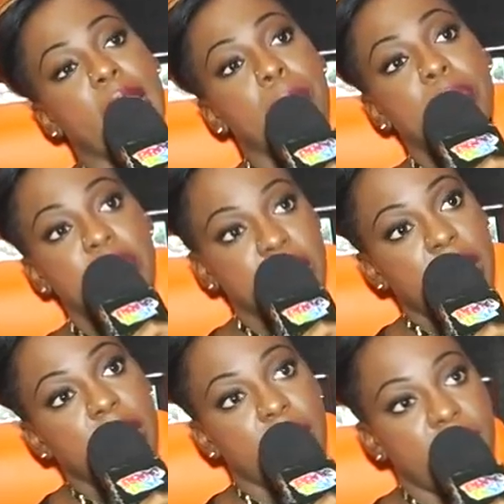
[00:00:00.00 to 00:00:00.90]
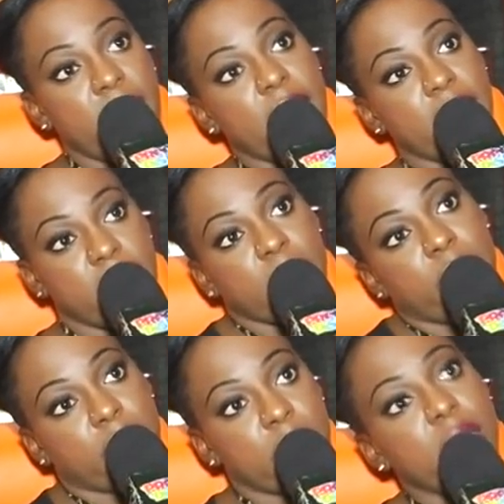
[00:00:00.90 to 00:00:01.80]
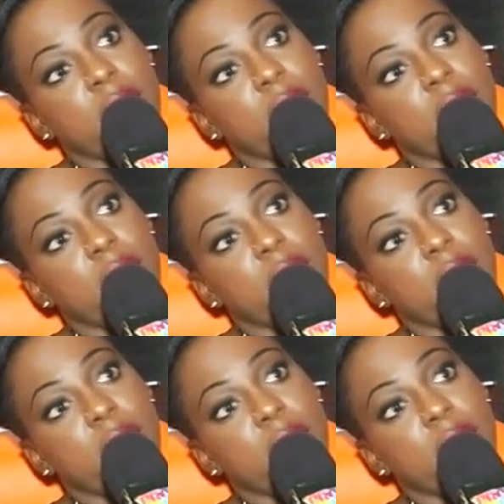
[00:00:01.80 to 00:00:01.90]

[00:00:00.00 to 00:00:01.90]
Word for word: appreciate the fact that you know